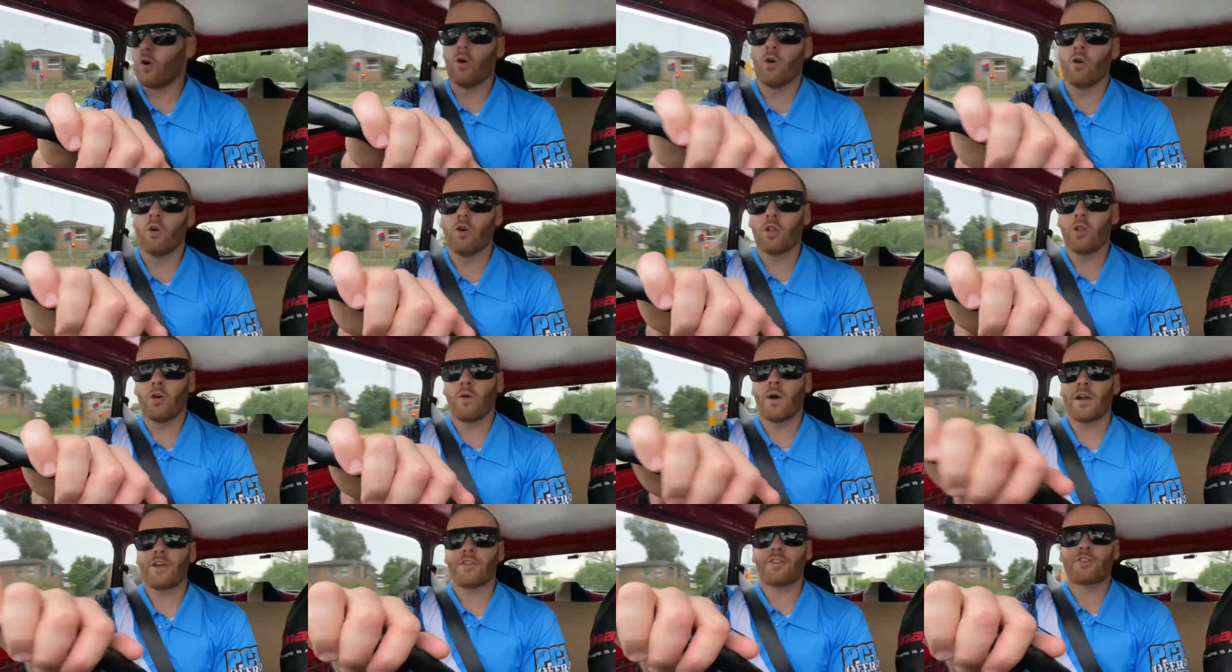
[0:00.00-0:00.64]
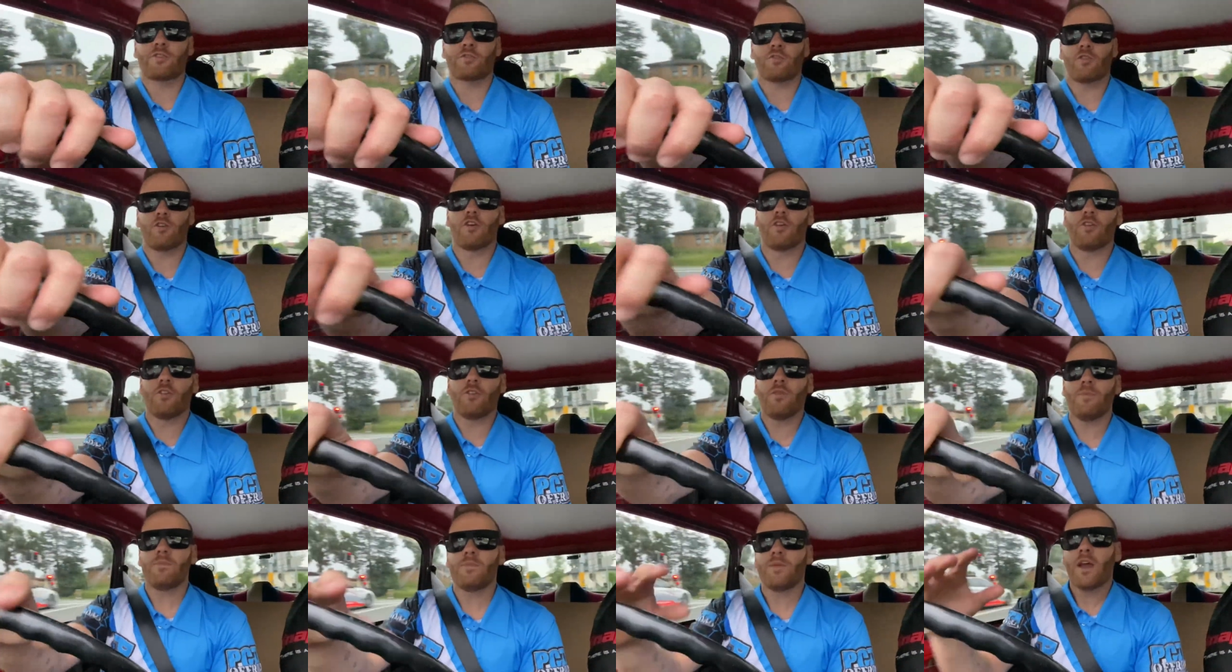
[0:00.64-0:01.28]
all the way through
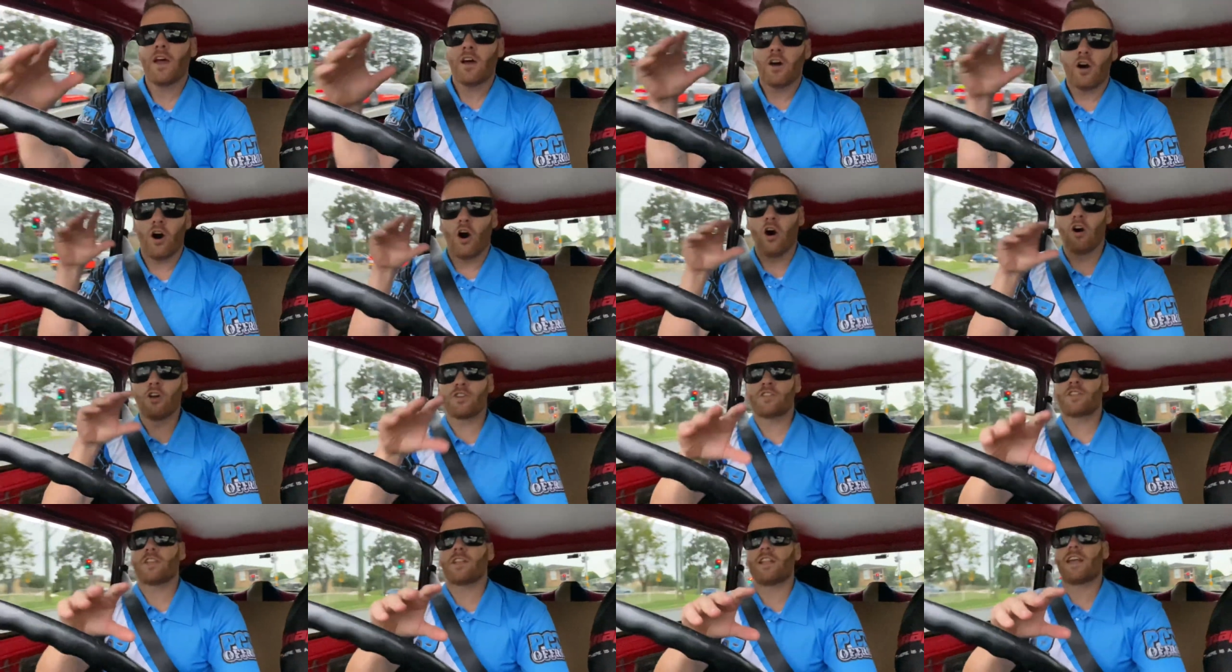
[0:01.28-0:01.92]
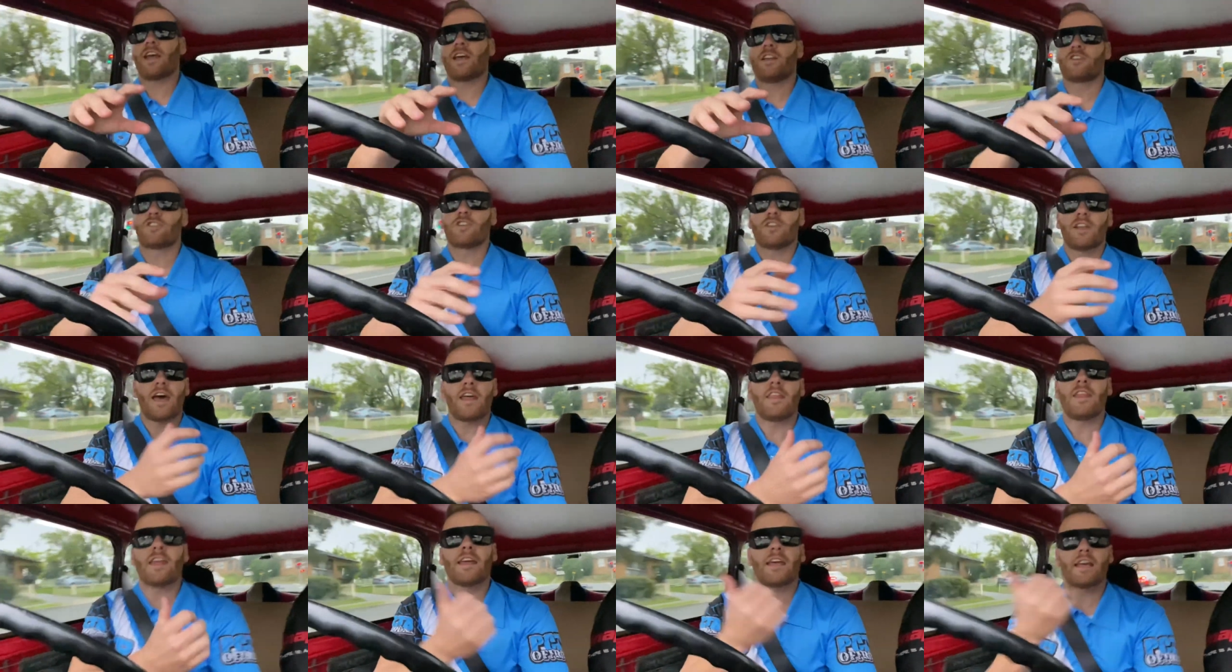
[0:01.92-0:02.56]
onto the engine,
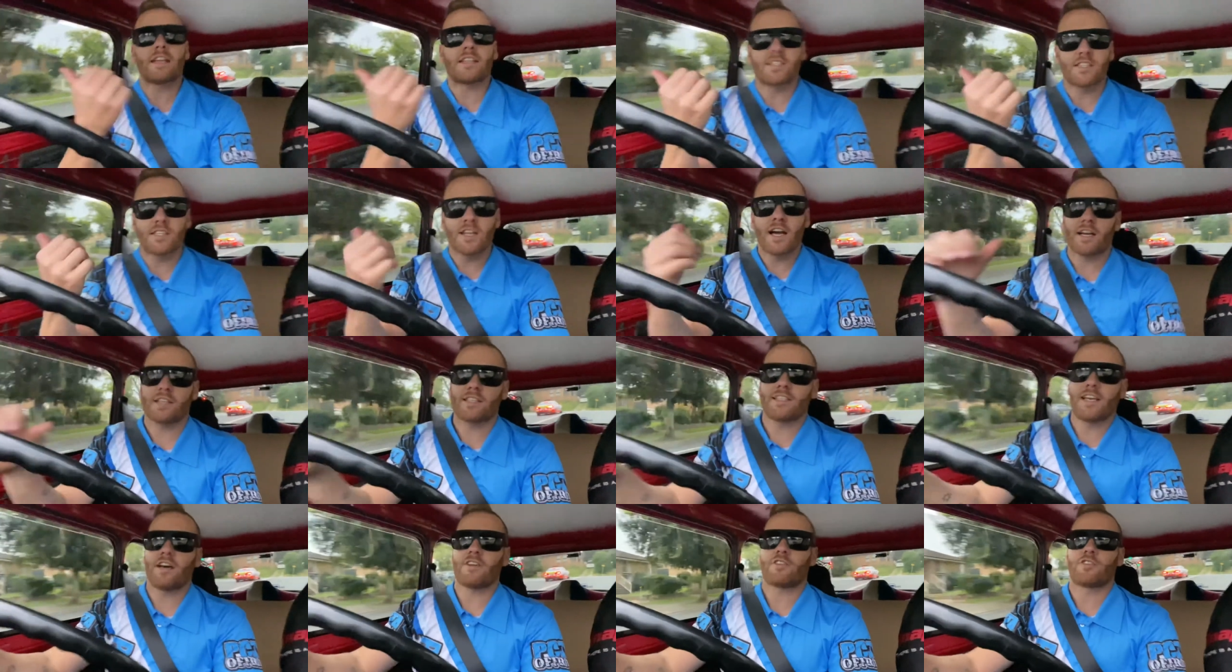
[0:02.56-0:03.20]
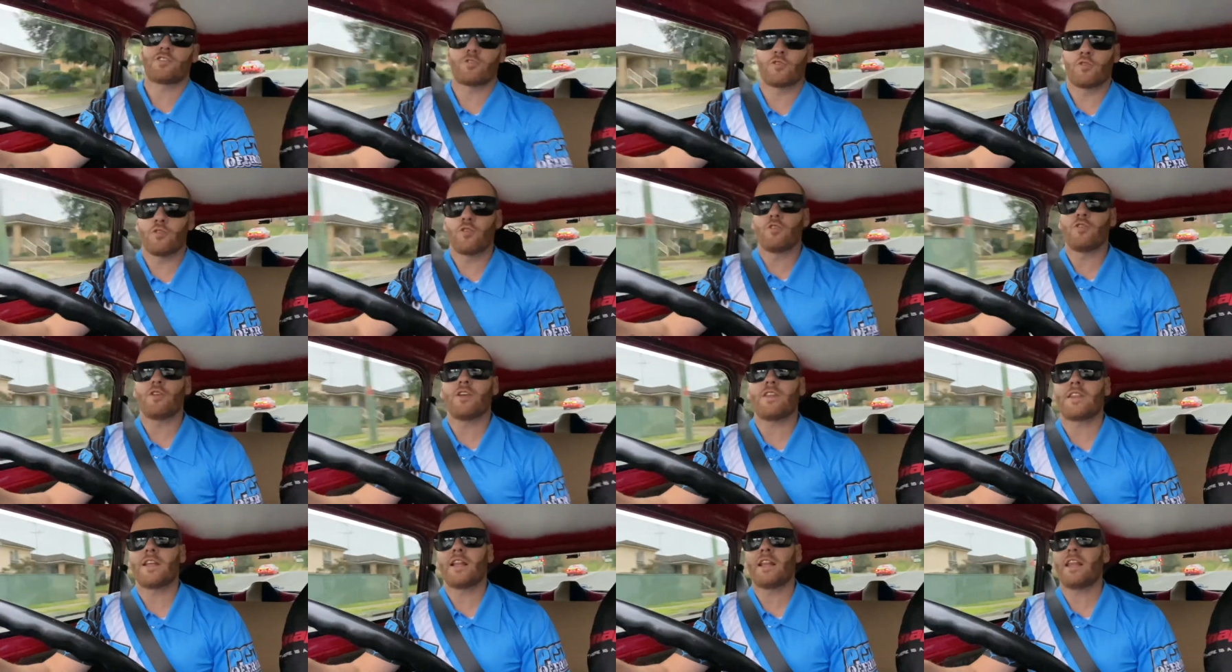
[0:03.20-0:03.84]
and then get sucked out through
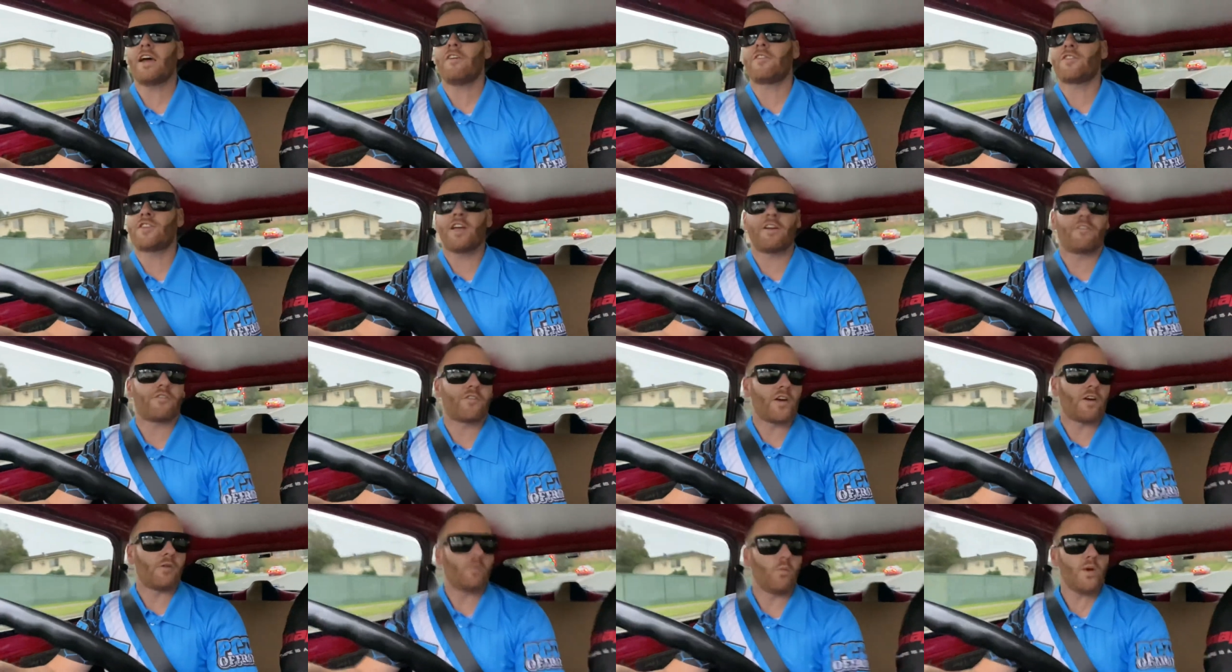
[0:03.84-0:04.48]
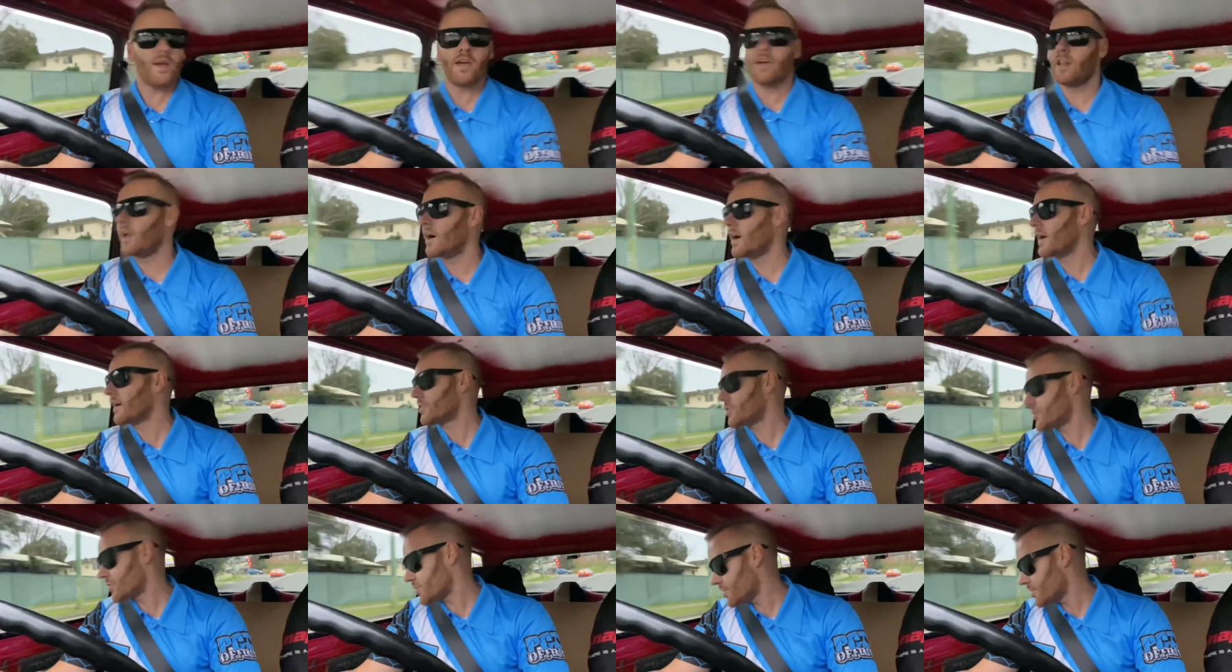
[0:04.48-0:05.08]
the left and right wheel arch,